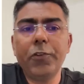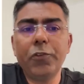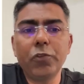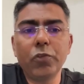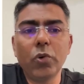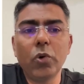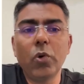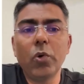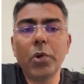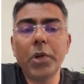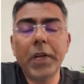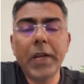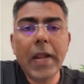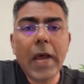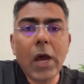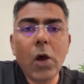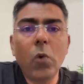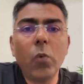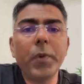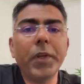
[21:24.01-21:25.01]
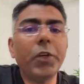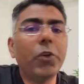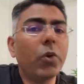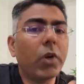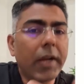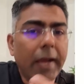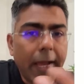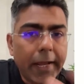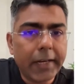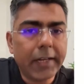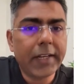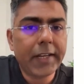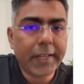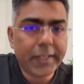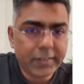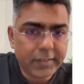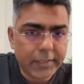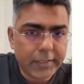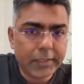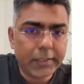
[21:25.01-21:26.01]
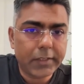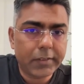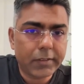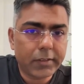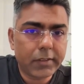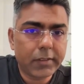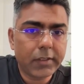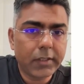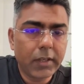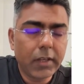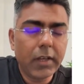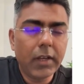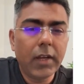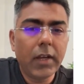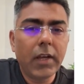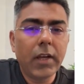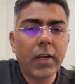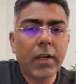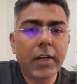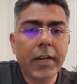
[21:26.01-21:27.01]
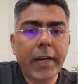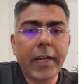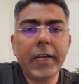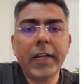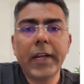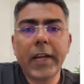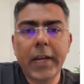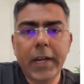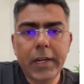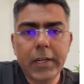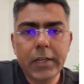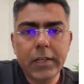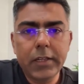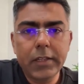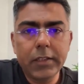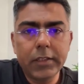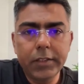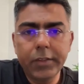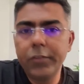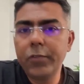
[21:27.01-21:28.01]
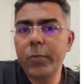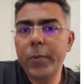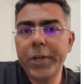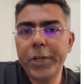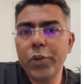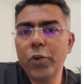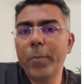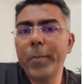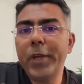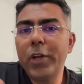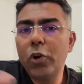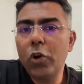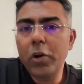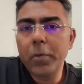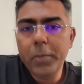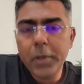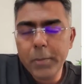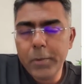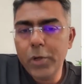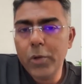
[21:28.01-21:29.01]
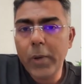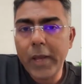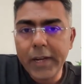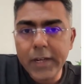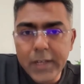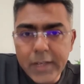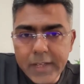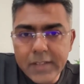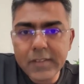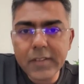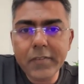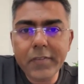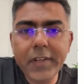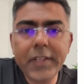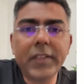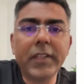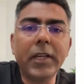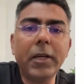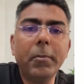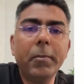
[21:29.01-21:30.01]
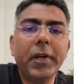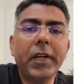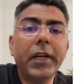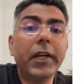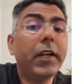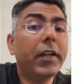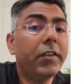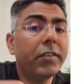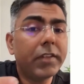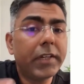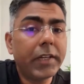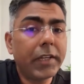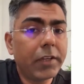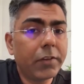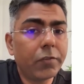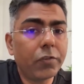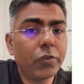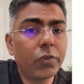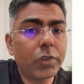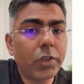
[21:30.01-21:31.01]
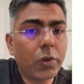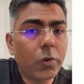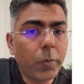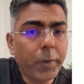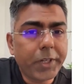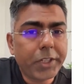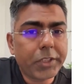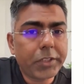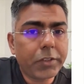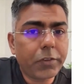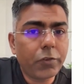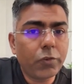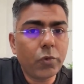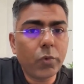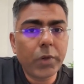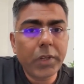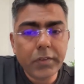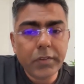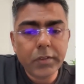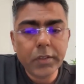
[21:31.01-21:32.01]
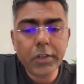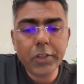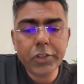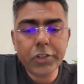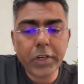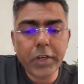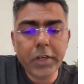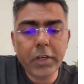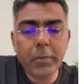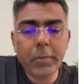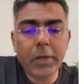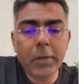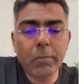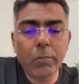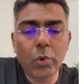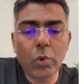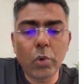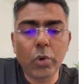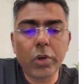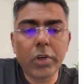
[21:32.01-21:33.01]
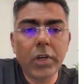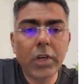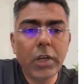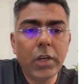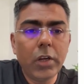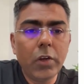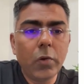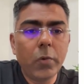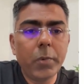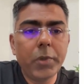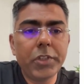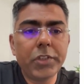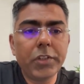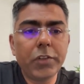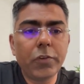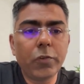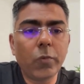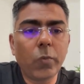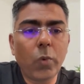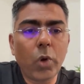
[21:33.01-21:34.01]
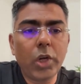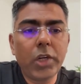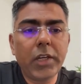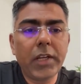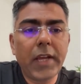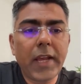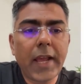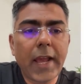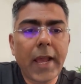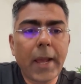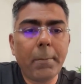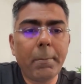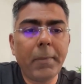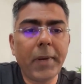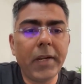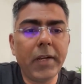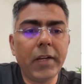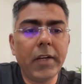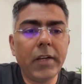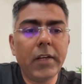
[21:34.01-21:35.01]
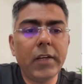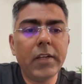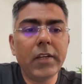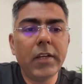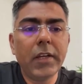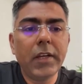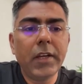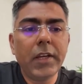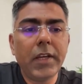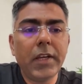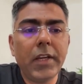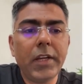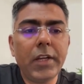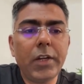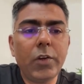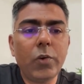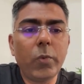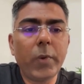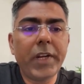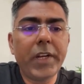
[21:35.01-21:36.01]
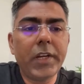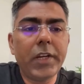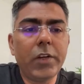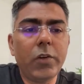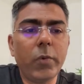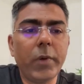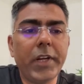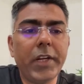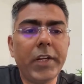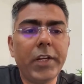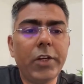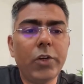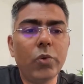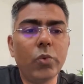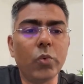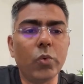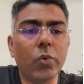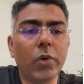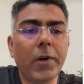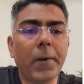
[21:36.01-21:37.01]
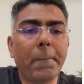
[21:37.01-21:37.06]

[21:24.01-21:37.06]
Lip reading: So now when you're analyzing this, right, and this video may not be able to analyze everything, but at least it gives you the questions to research a little bit more, which is what happened in 2022?